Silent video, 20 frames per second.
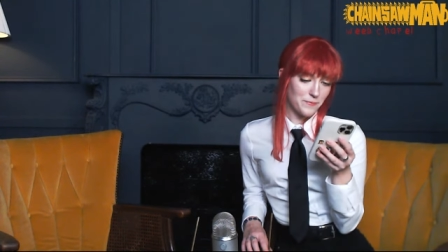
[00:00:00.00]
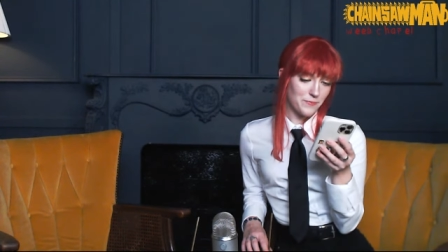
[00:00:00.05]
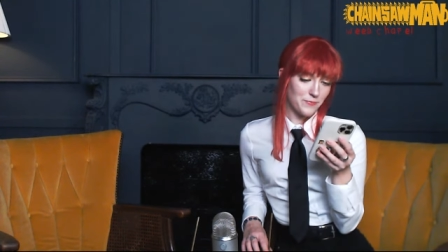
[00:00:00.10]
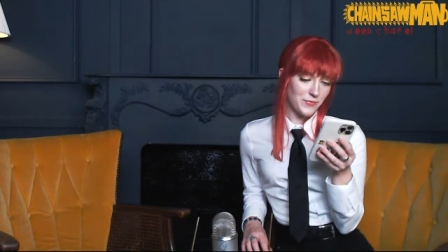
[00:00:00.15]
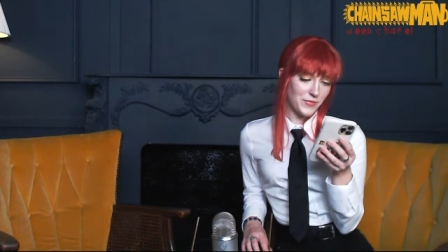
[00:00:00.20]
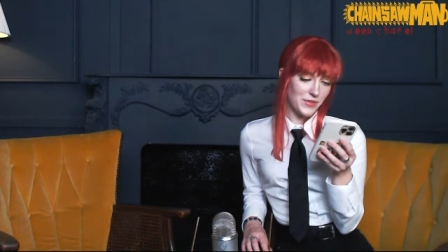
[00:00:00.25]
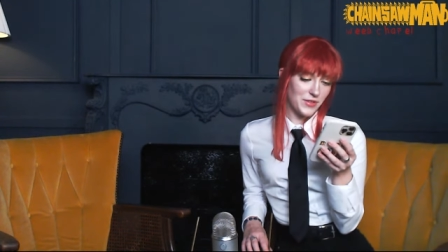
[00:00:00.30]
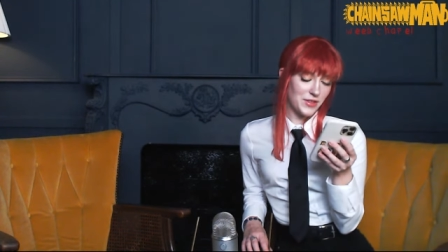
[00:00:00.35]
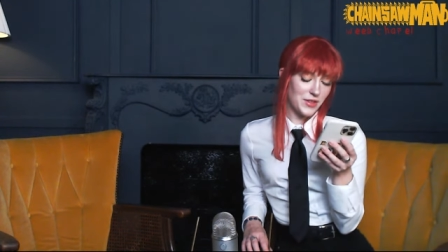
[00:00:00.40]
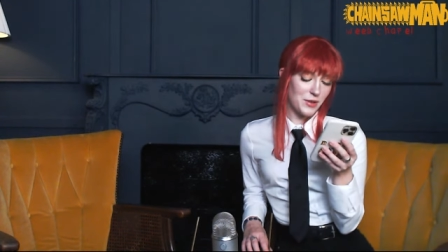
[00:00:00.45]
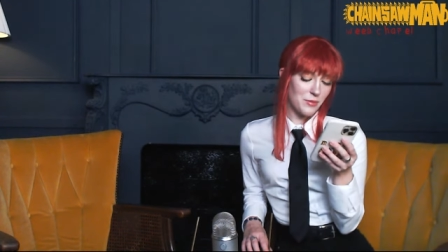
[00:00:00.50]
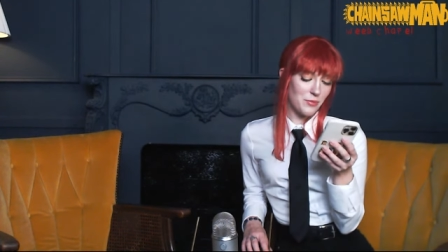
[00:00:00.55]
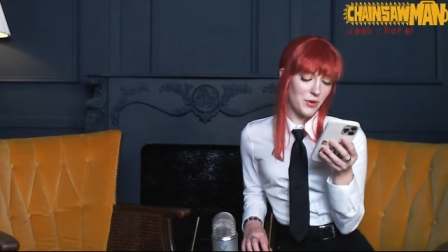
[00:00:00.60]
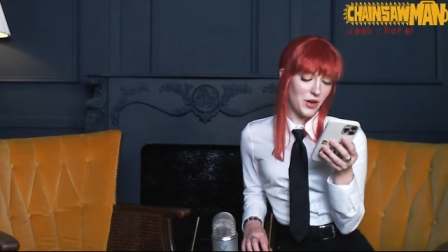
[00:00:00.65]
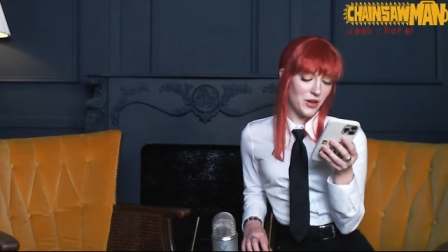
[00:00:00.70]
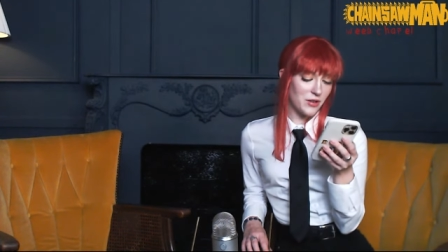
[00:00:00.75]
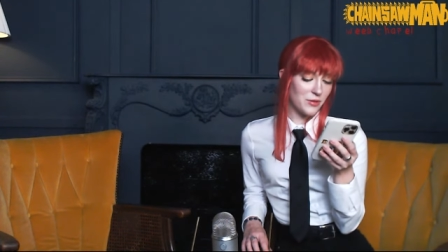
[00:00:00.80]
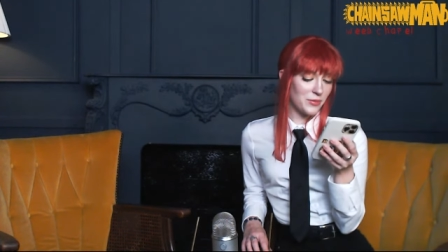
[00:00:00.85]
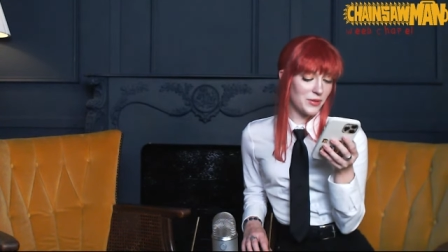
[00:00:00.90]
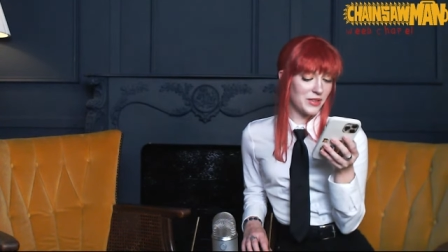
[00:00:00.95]
The
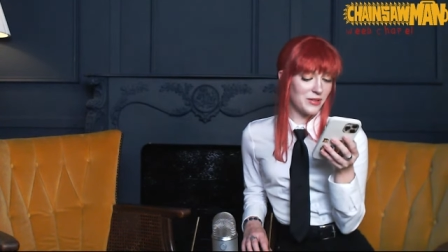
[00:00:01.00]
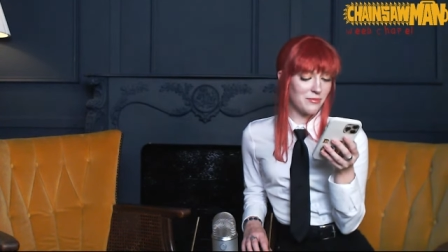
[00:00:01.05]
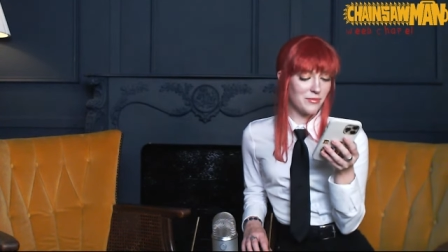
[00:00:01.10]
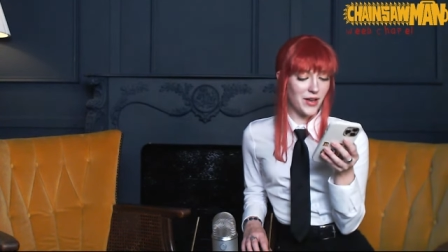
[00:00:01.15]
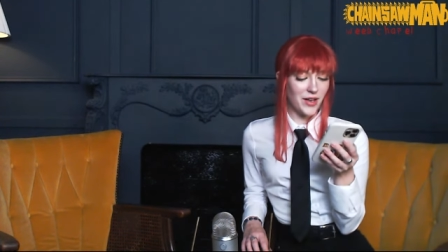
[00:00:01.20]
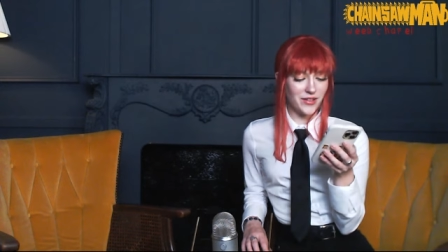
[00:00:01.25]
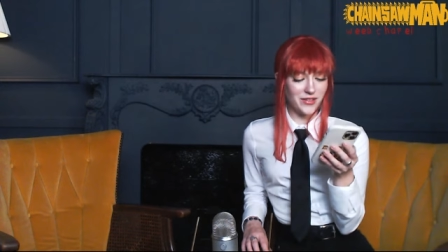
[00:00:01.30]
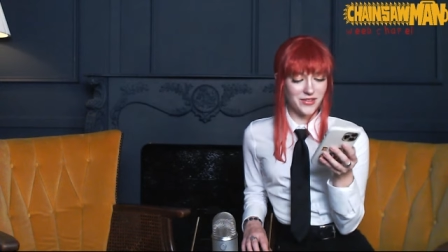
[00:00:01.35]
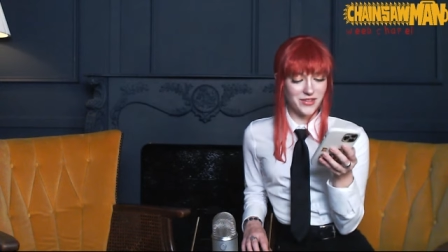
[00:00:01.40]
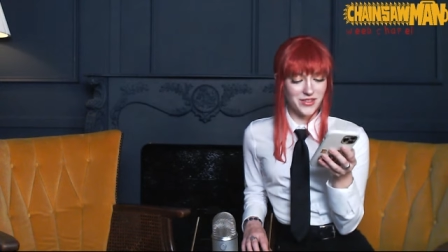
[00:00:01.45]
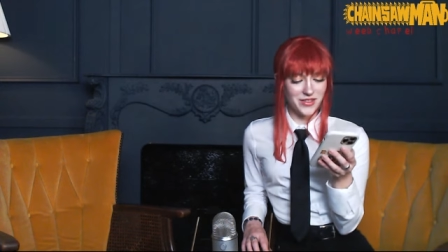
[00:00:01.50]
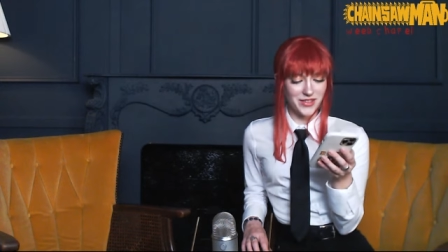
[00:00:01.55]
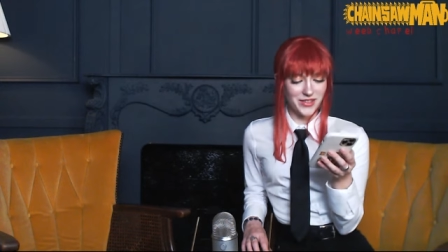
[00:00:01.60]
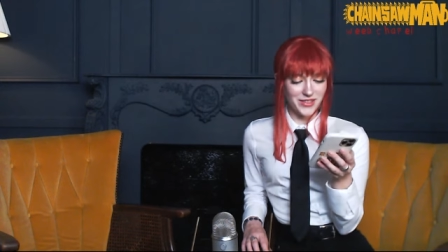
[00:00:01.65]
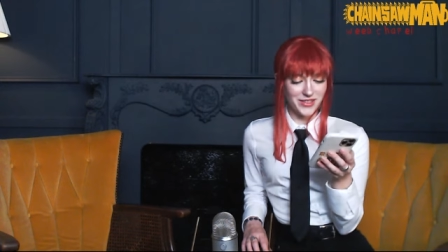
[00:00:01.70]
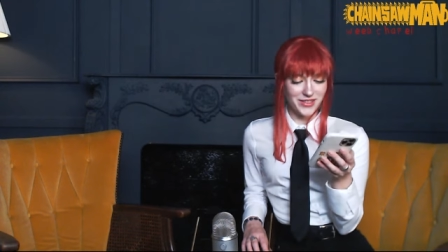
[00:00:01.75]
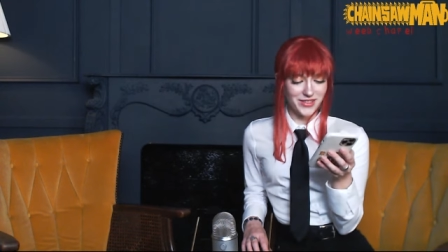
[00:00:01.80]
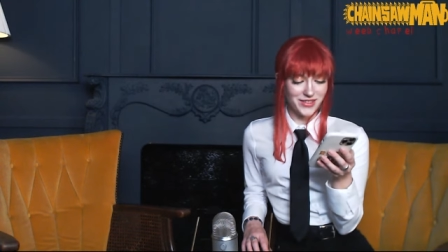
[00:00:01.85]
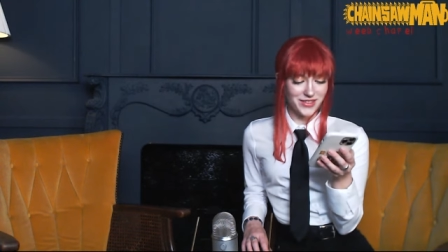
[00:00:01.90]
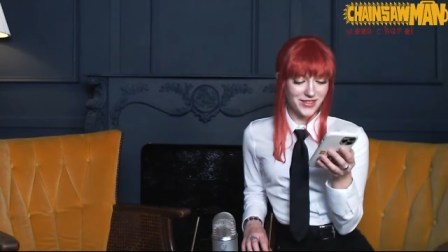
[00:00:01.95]
Barbie
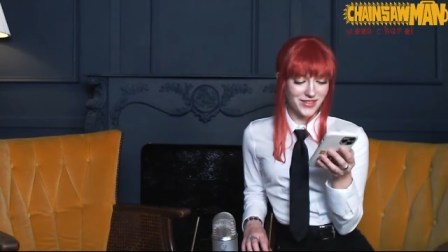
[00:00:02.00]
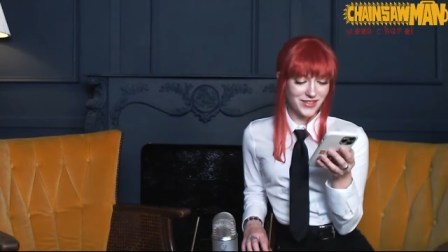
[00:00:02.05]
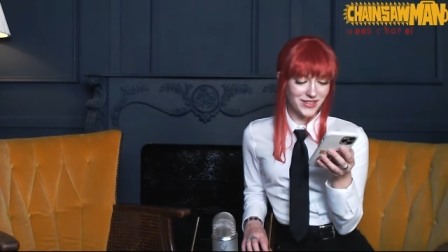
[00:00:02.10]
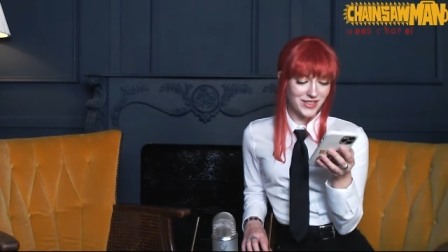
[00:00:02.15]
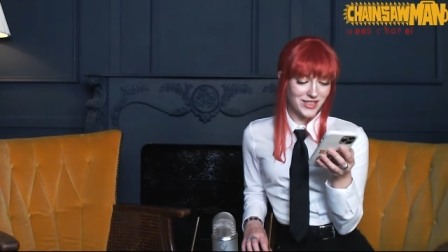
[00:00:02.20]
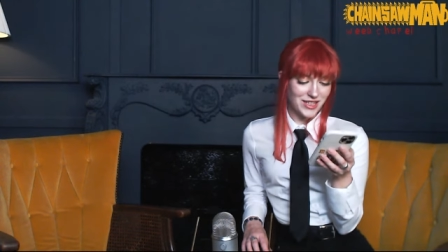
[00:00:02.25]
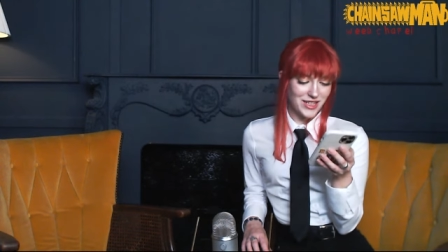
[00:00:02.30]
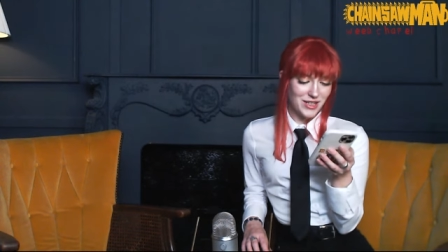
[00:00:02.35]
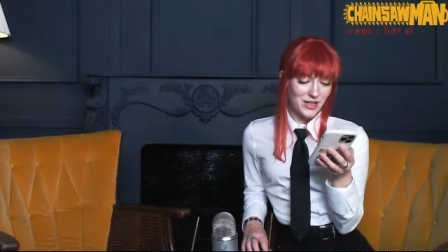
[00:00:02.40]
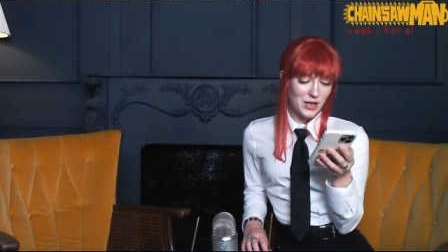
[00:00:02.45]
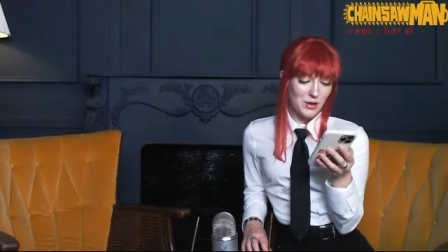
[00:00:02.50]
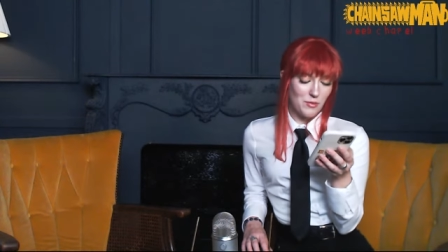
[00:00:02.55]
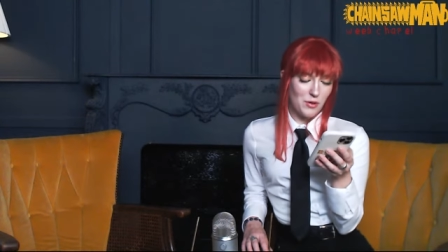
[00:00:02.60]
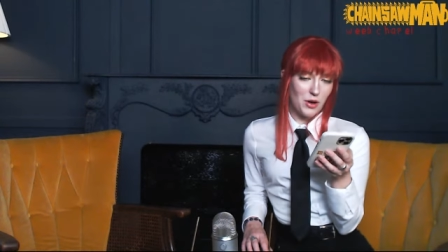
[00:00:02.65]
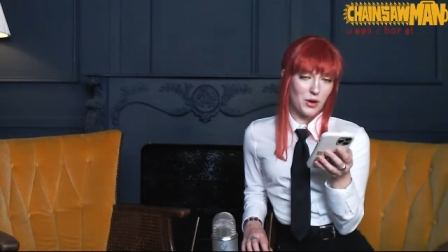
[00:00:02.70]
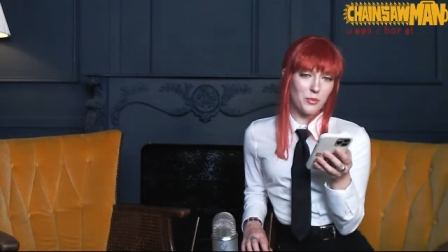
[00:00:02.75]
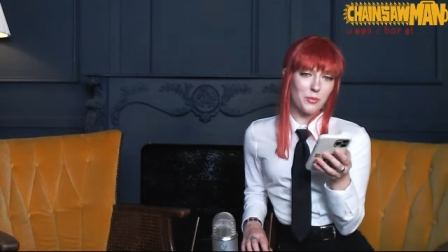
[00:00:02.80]
melted. Well,